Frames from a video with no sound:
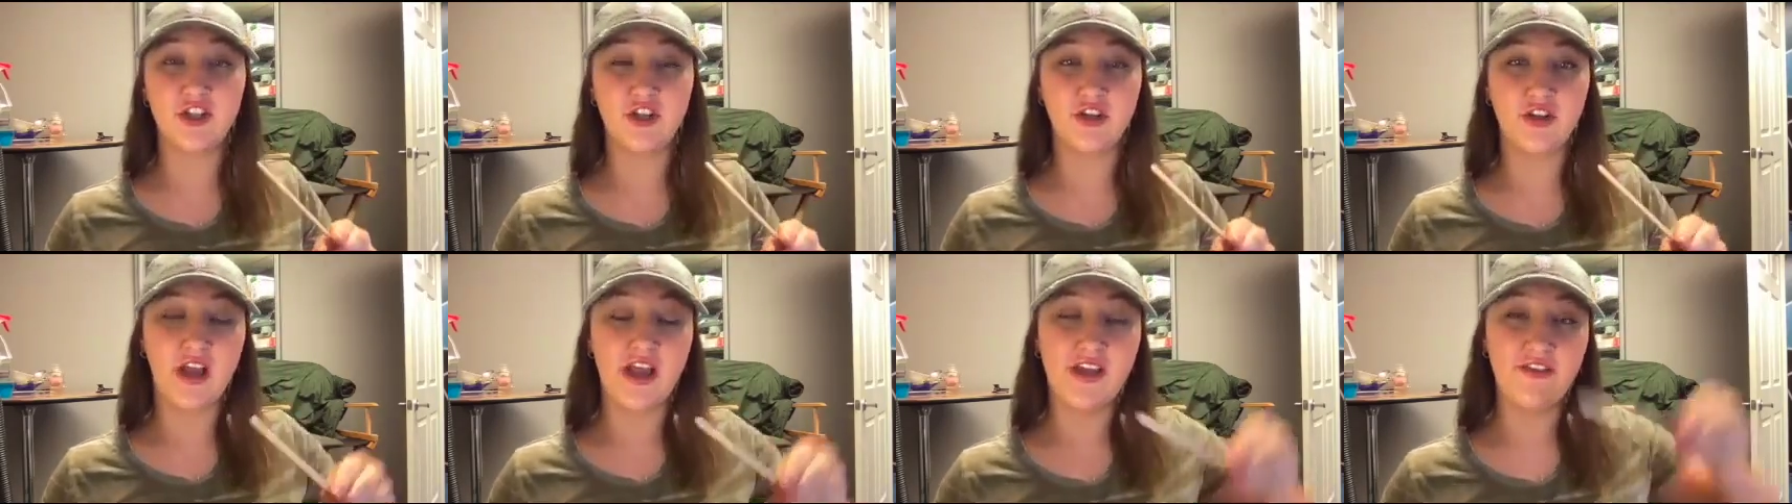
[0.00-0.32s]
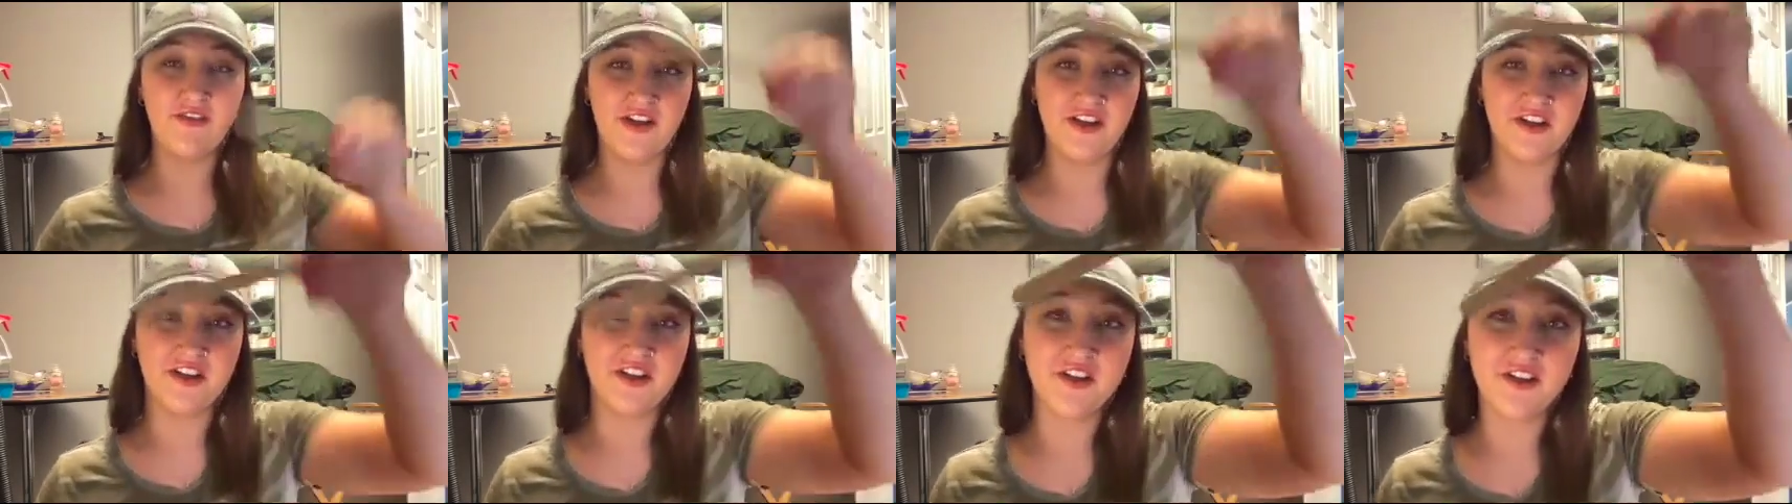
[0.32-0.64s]
I
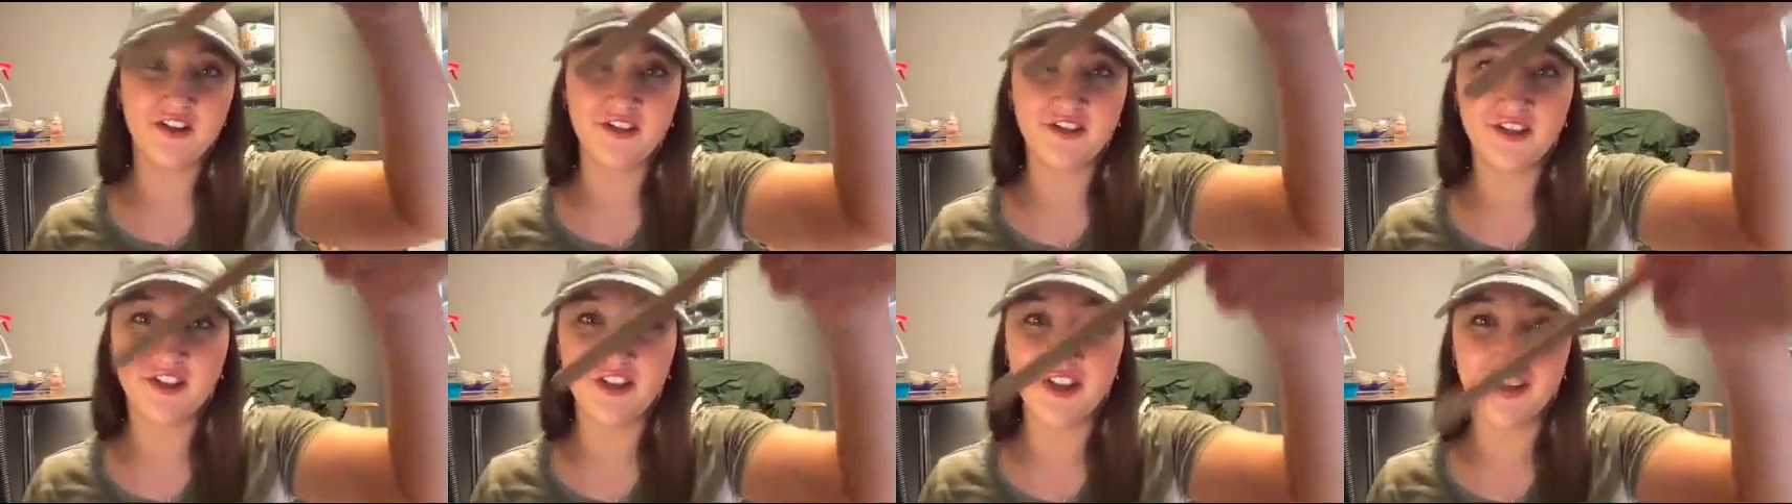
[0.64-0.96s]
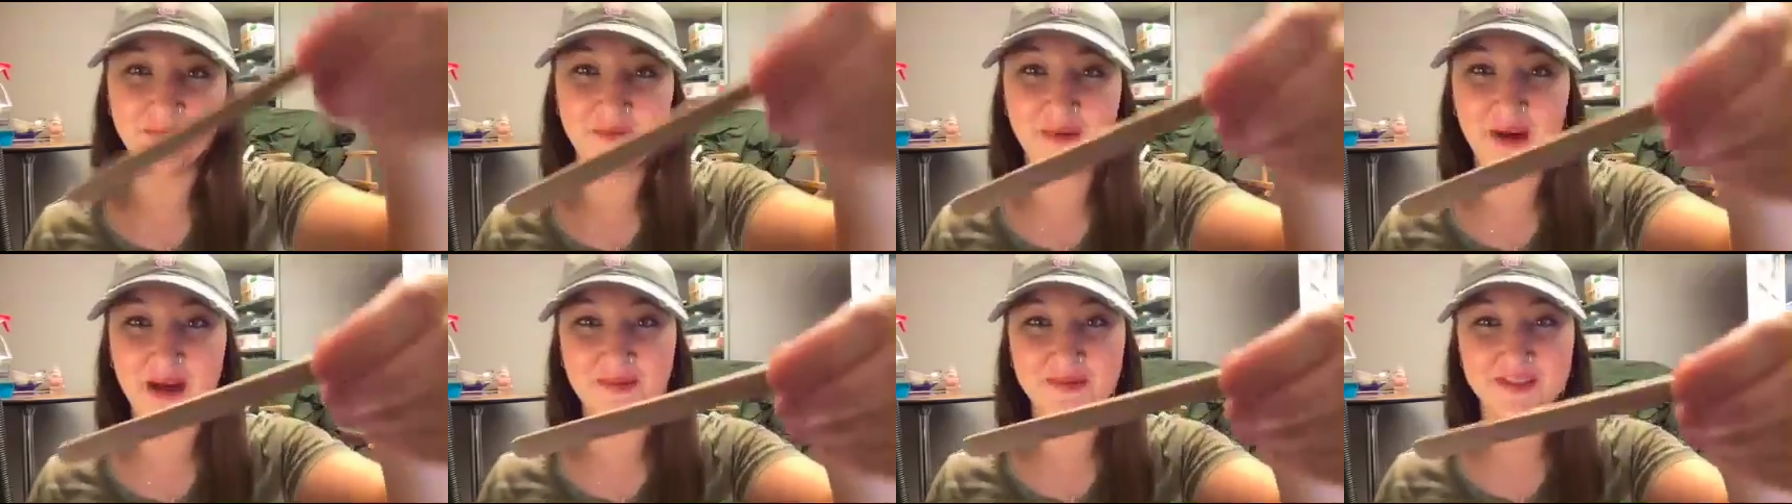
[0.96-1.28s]
found a good
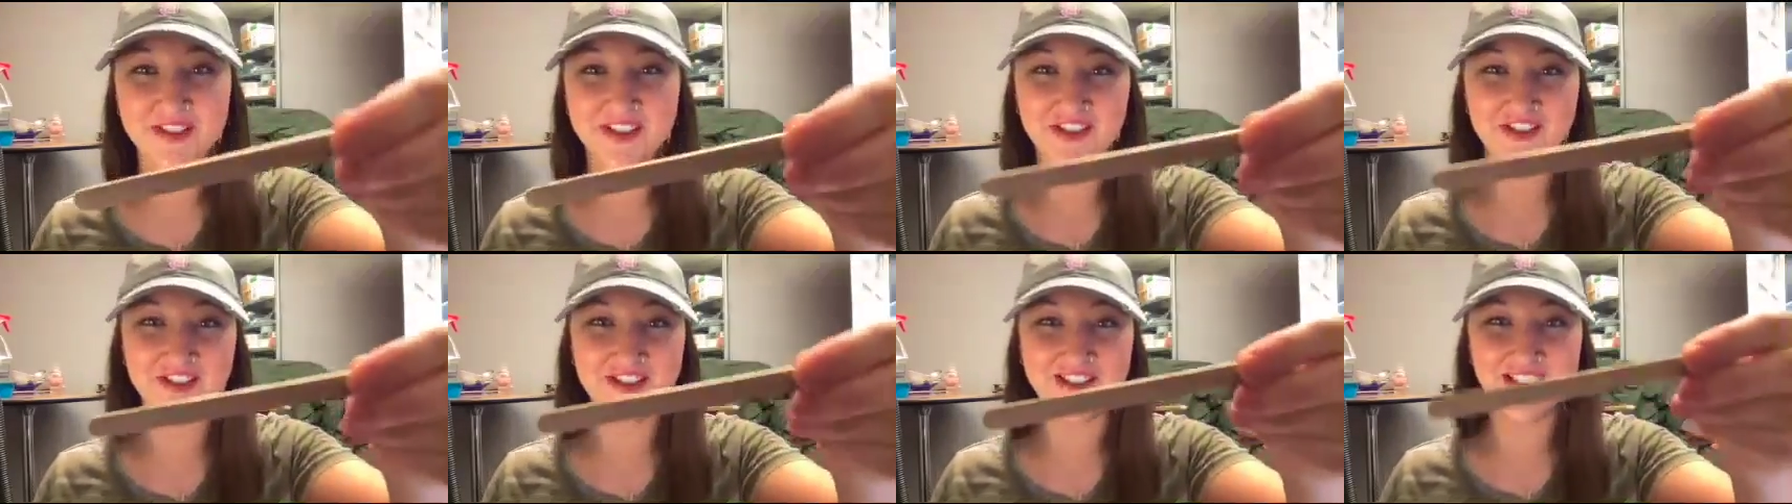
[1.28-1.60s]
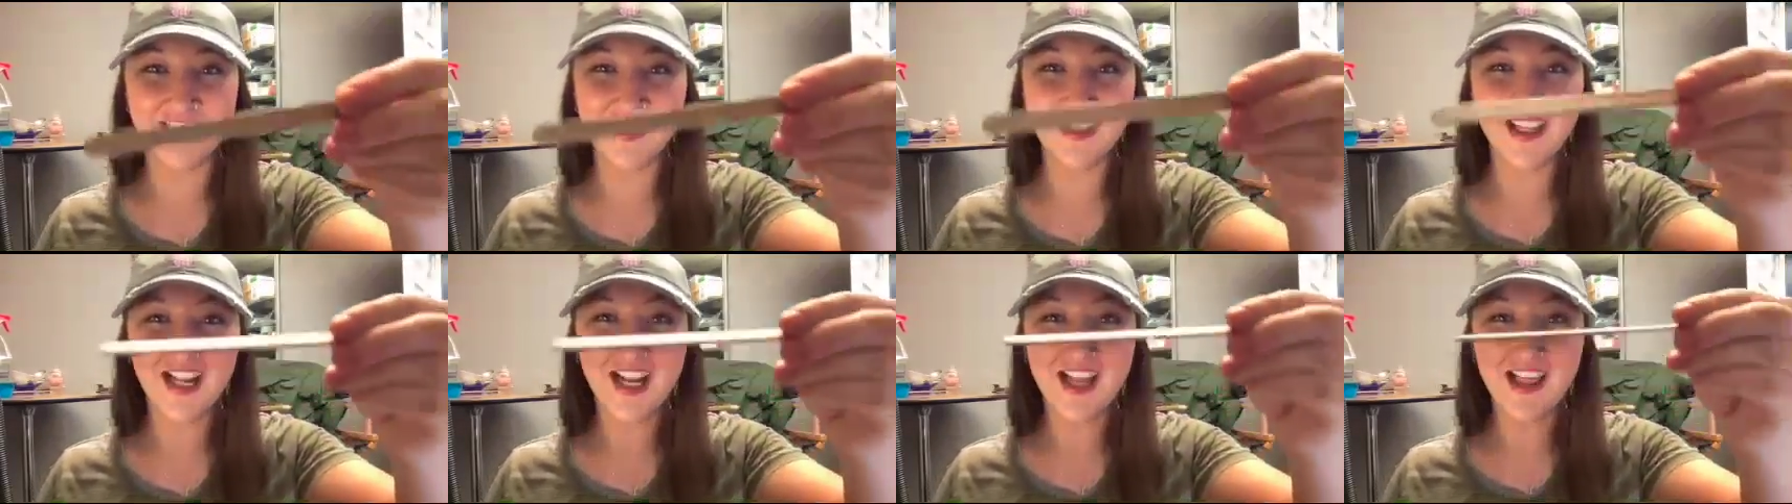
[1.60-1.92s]
popsicle
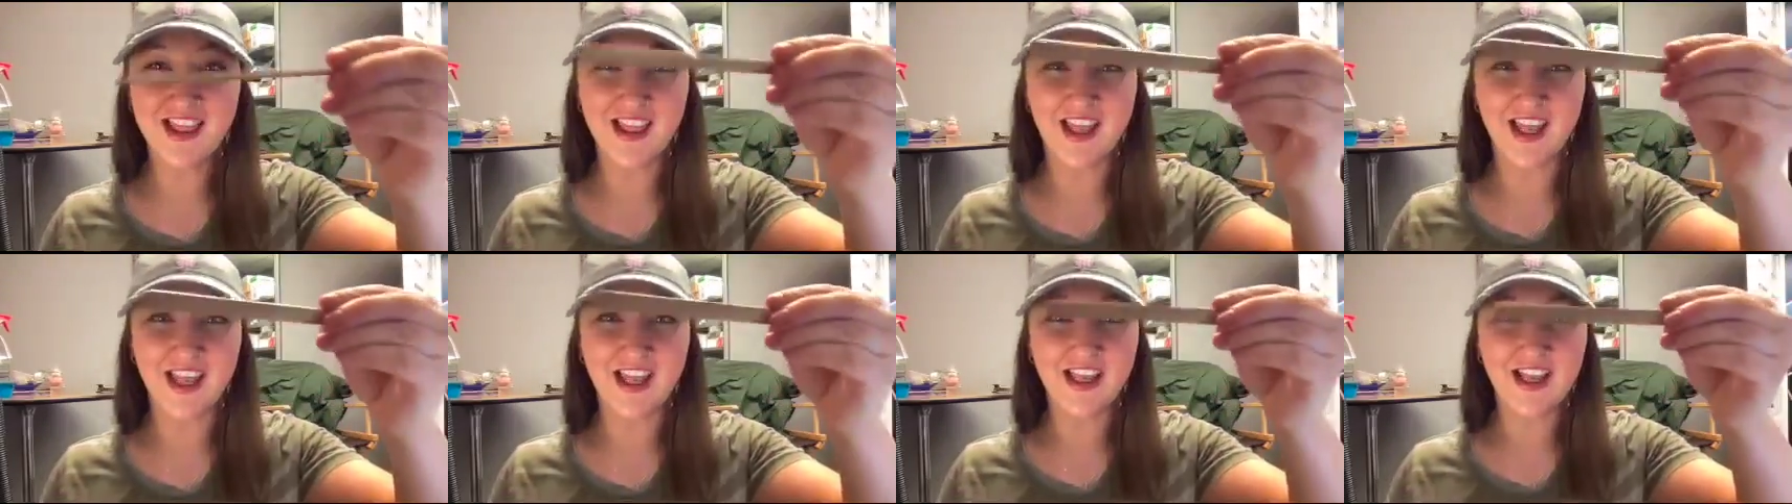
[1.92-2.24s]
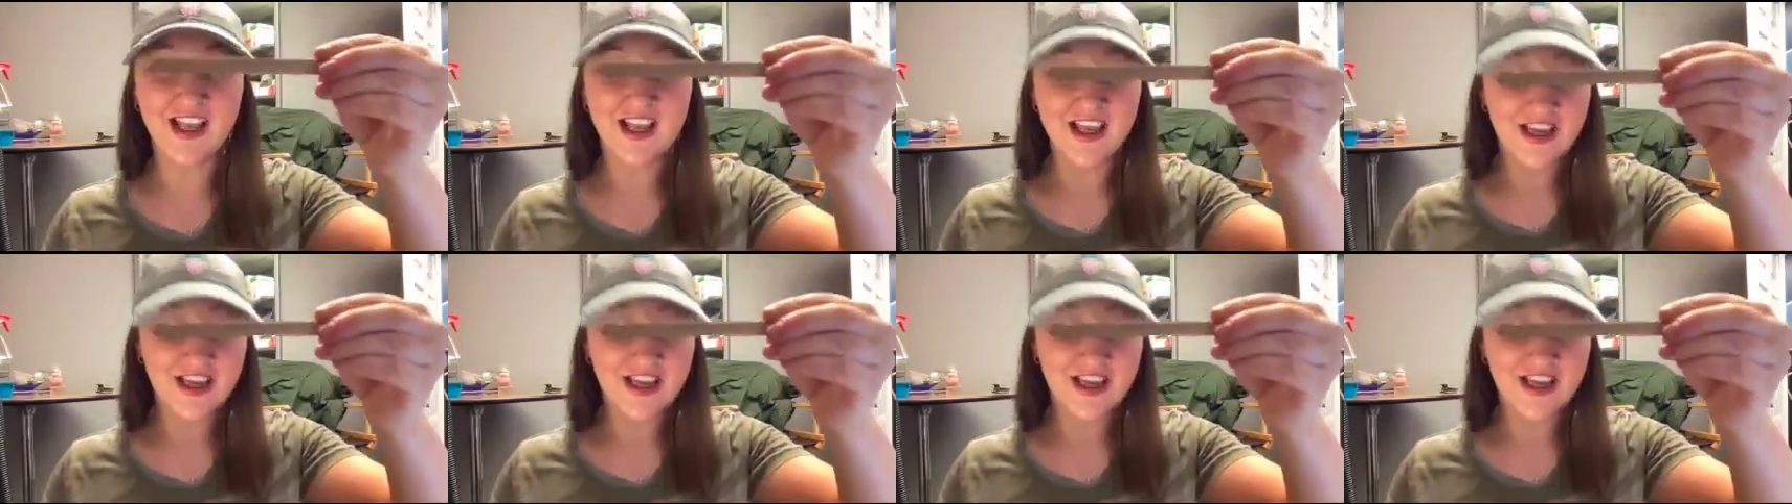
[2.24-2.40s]
stick that I like.